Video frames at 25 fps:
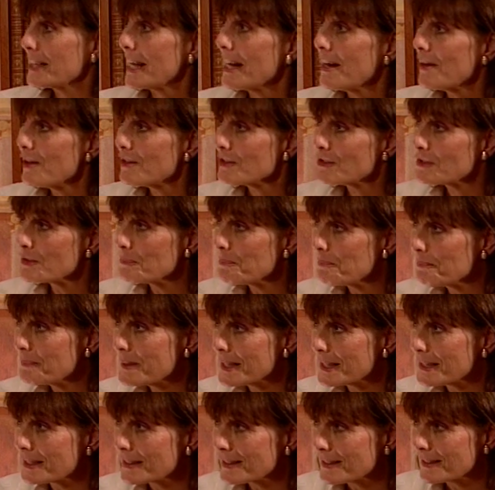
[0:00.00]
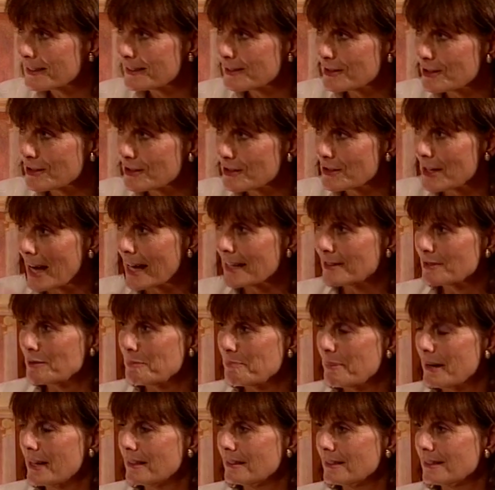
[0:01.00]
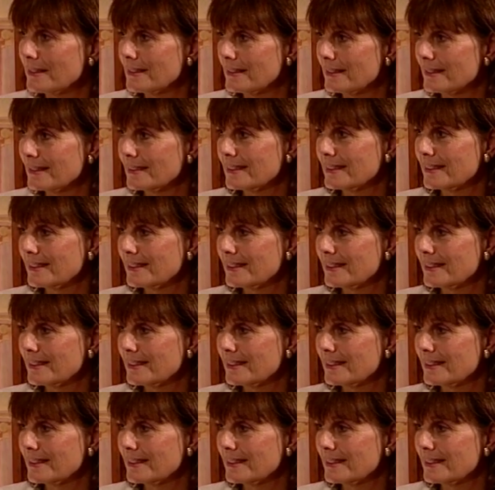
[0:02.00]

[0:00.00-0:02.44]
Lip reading: tell us a bit, just as a parent.